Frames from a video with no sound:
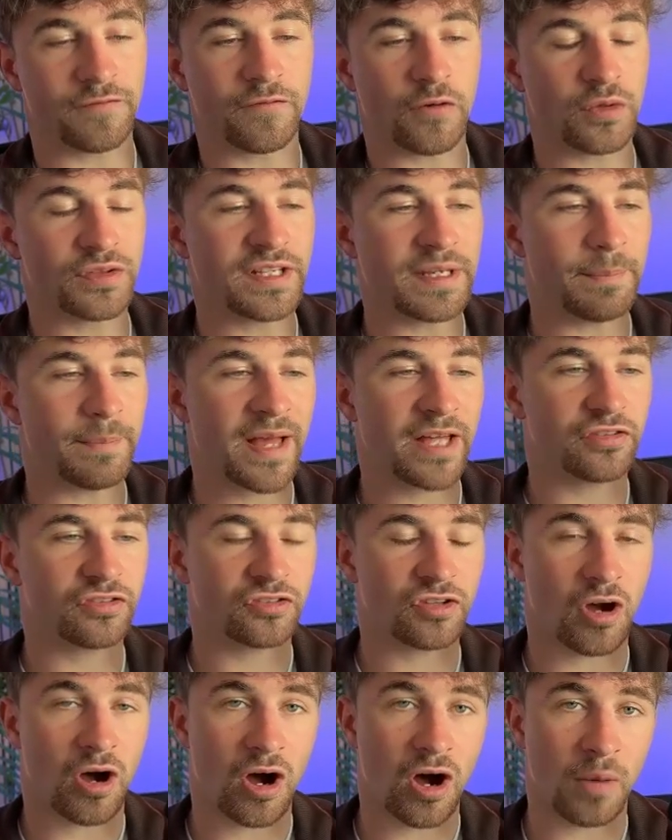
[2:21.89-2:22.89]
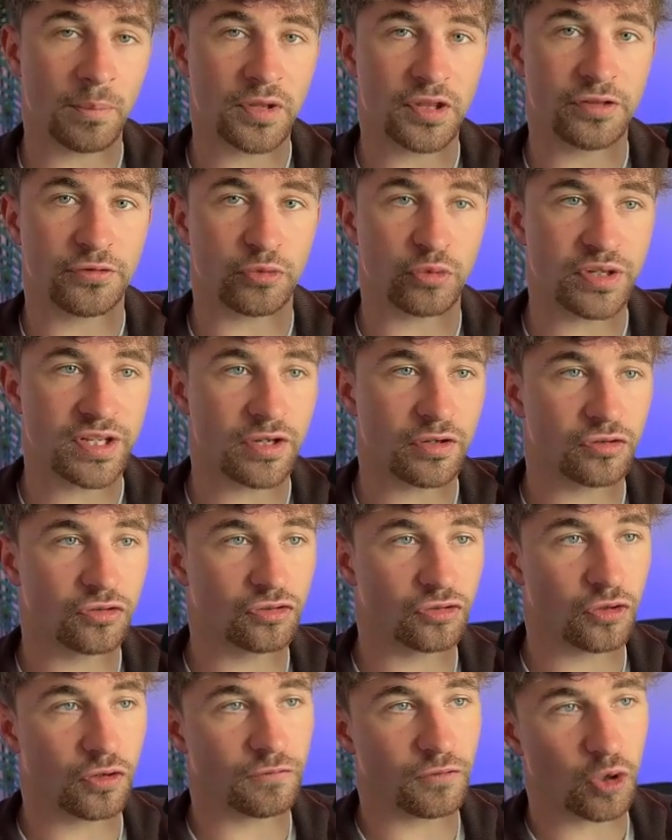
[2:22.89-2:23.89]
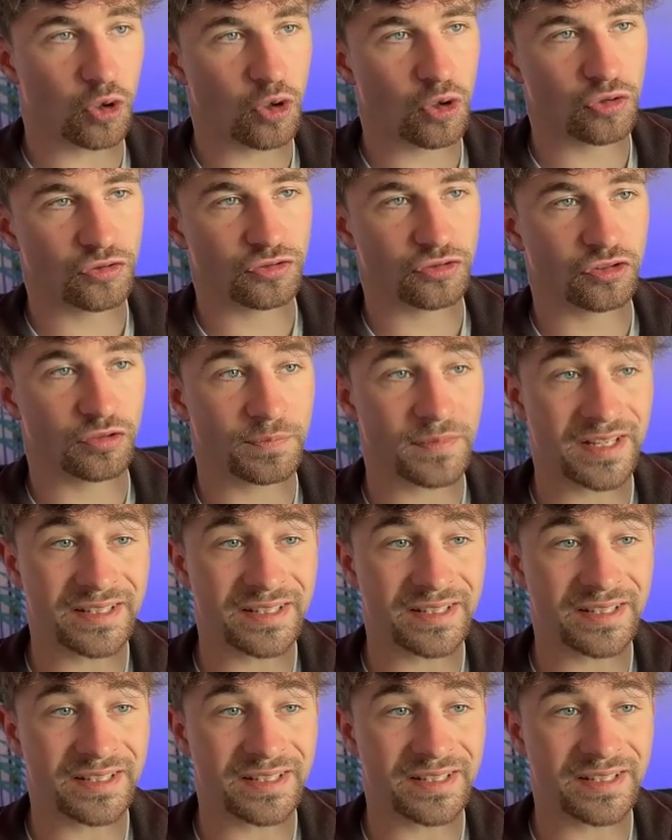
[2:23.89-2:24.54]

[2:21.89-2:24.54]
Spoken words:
for the best Arma 3 server hosts,